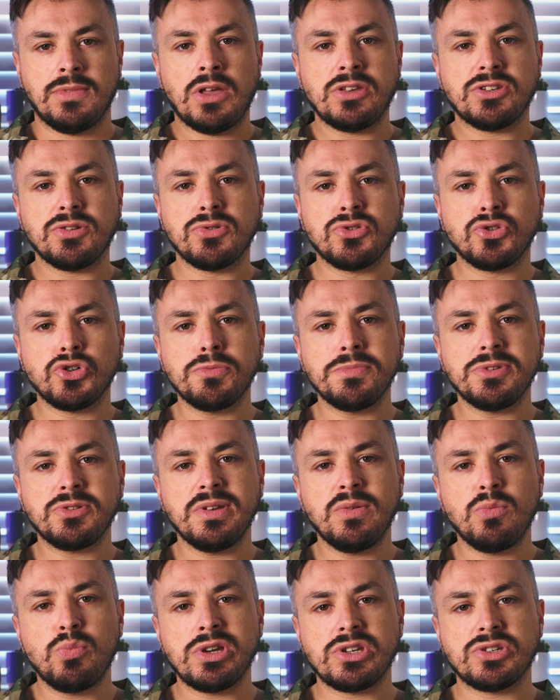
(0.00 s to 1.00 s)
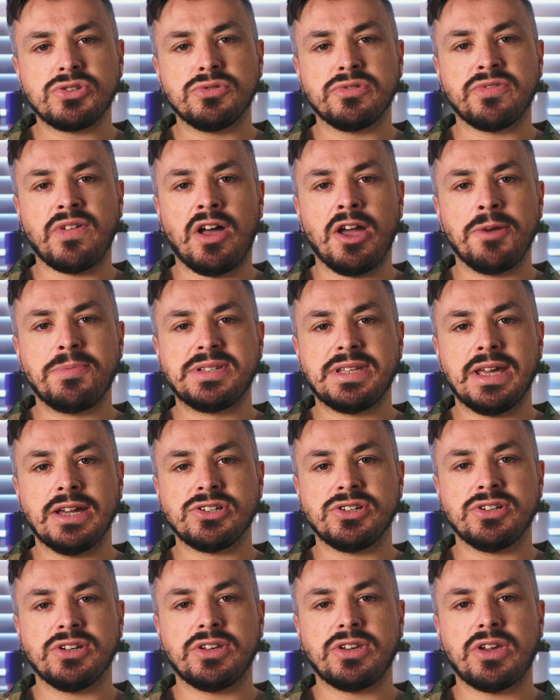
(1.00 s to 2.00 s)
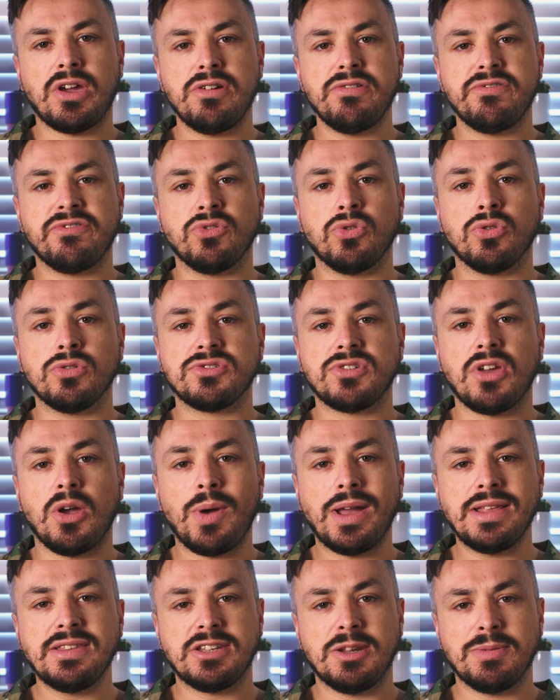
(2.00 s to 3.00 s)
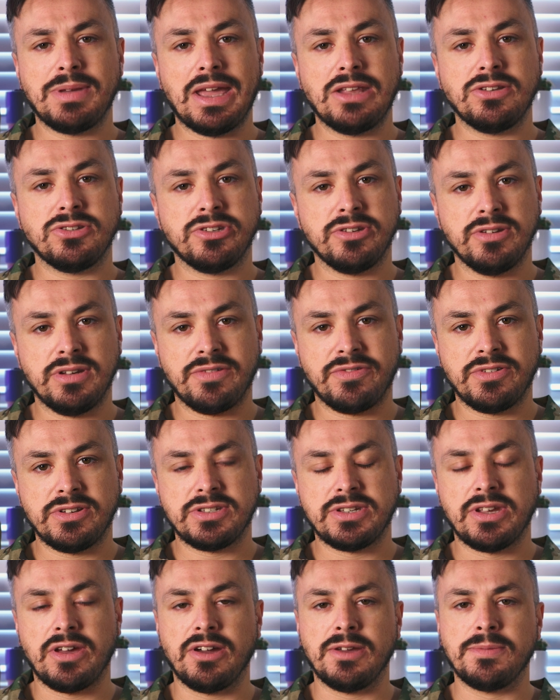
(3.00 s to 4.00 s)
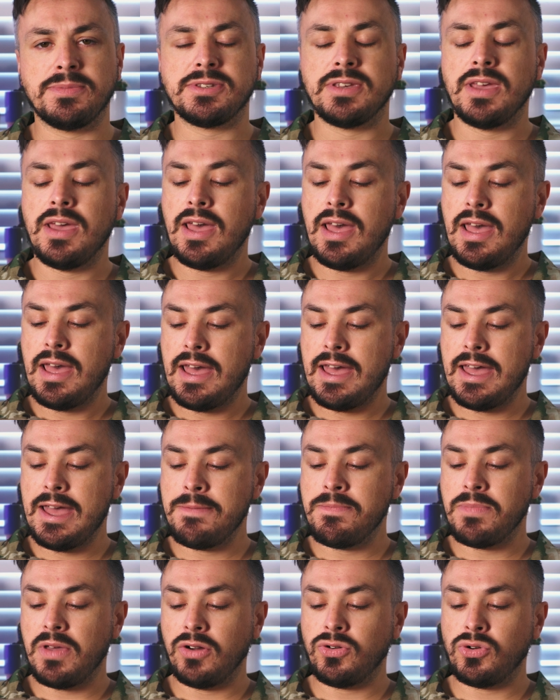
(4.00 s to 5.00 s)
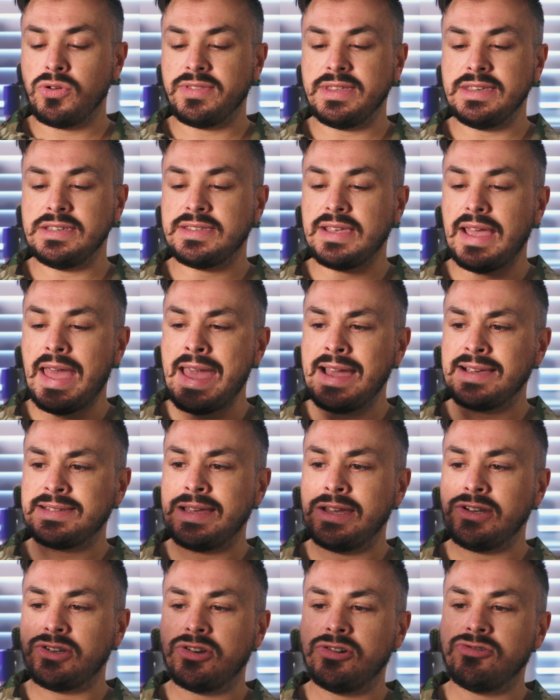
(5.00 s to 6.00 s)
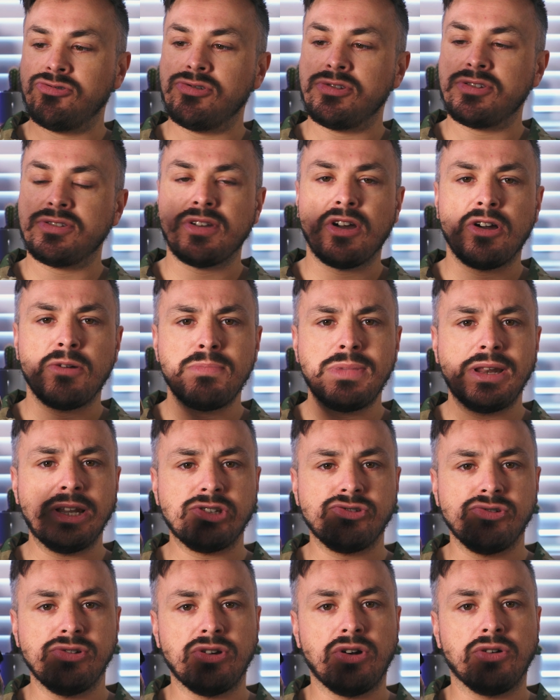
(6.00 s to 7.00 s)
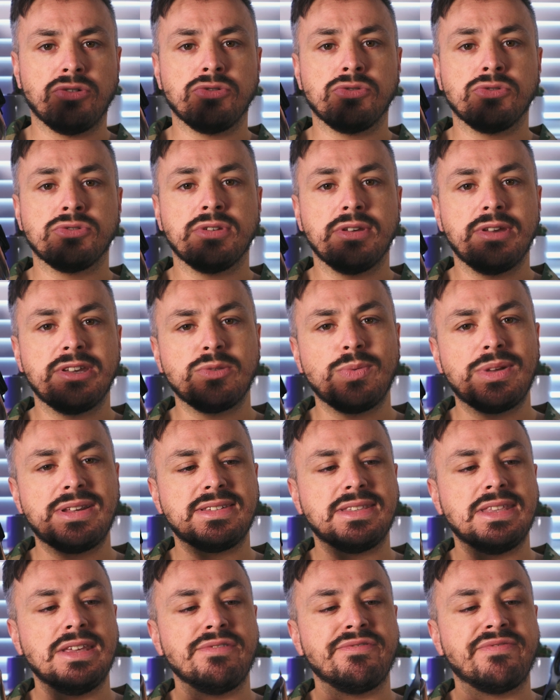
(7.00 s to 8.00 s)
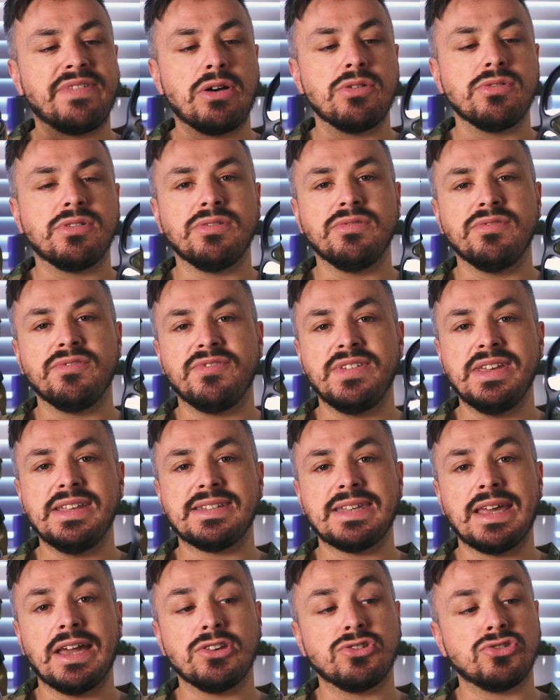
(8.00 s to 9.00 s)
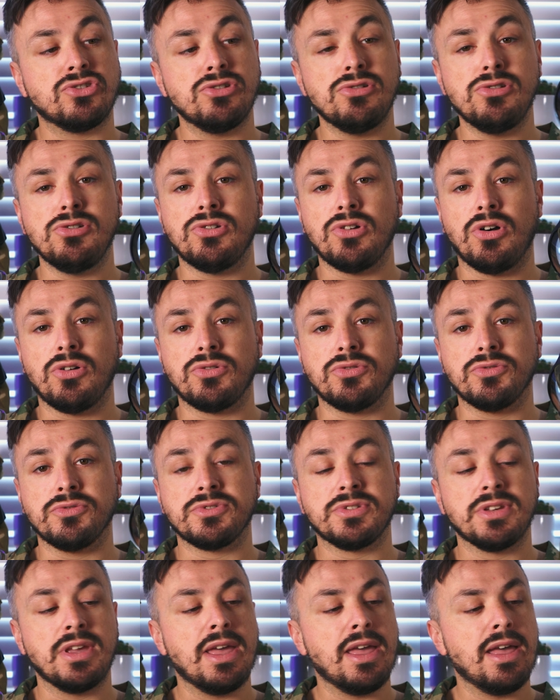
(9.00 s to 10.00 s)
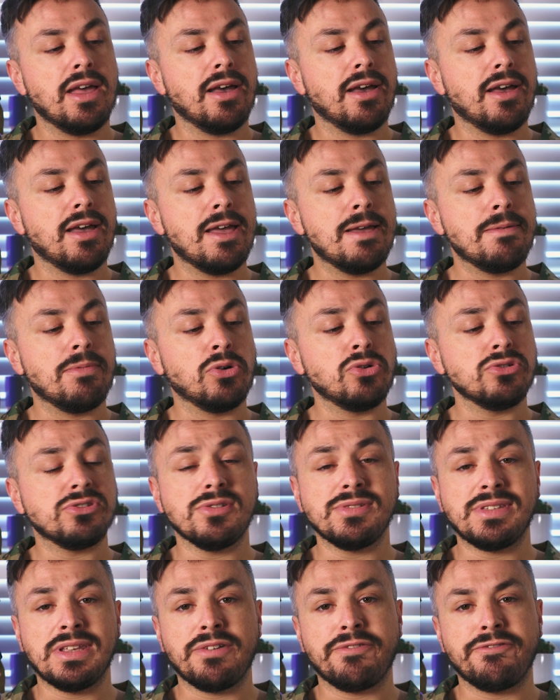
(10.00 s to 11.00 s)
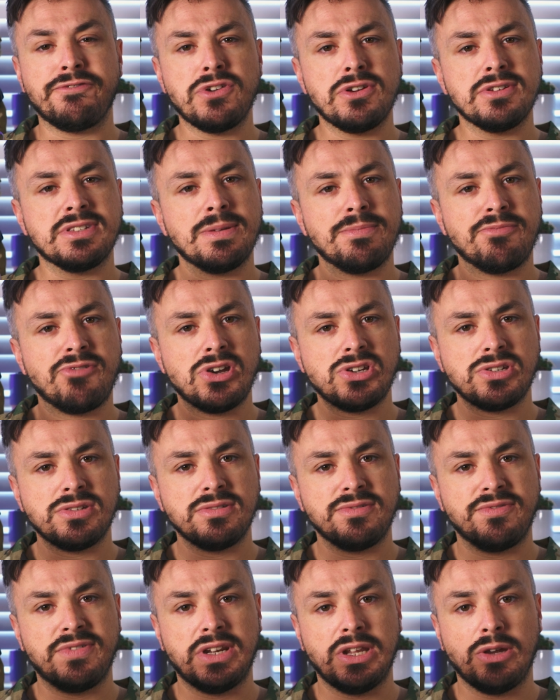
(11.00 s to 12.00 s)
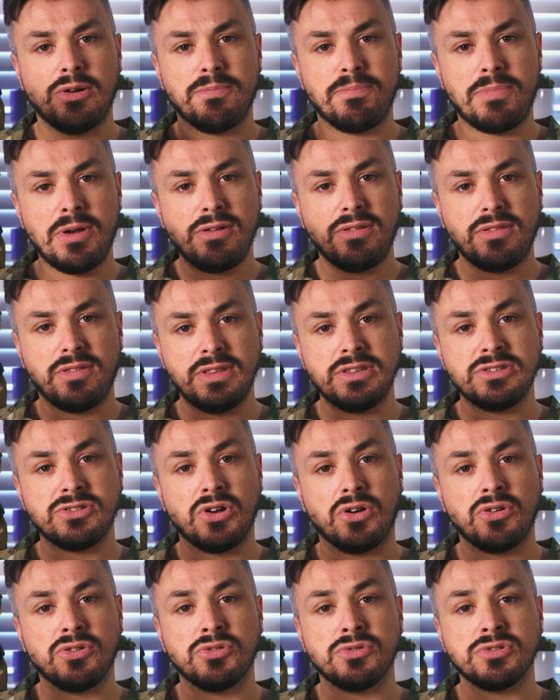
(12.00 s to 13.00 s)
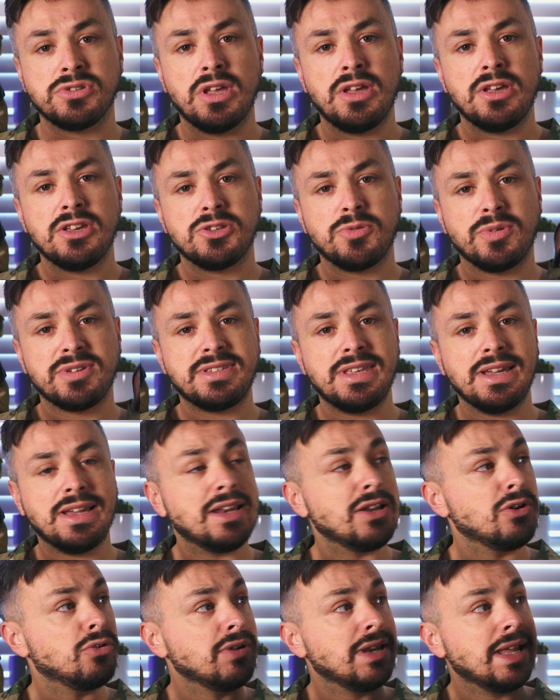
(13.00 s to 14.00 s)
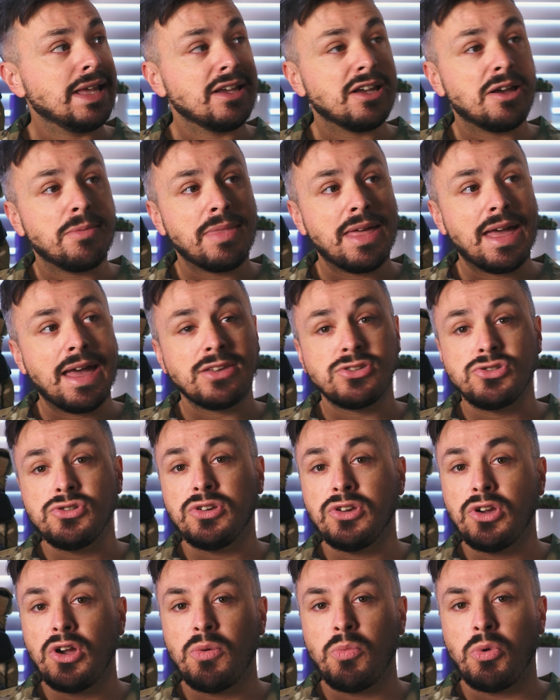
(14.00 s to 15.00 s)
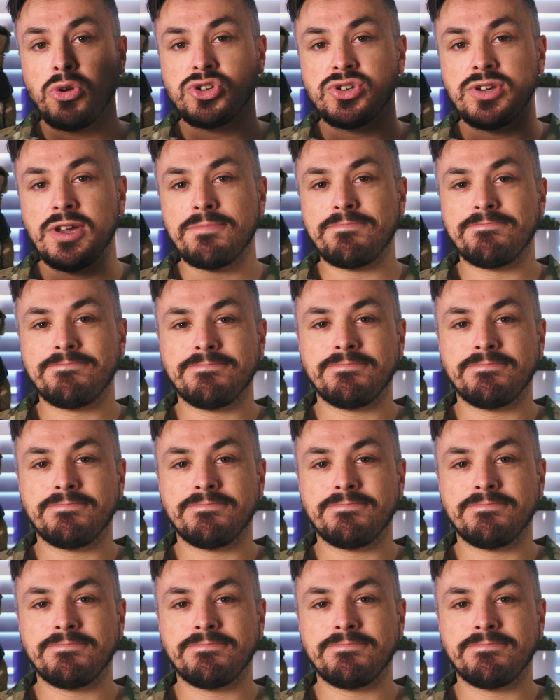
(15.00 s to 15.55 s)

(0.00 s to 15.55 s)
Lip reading: So I was torn between which sort of eye protection to go for, so I ended up getting two different types. I got these X800 style military goggles, as well as the Vulcan VTech Zulu goggles. I also did a first impressions video on both of these goggles, so I'll stick a little link up there so you can go and watch it.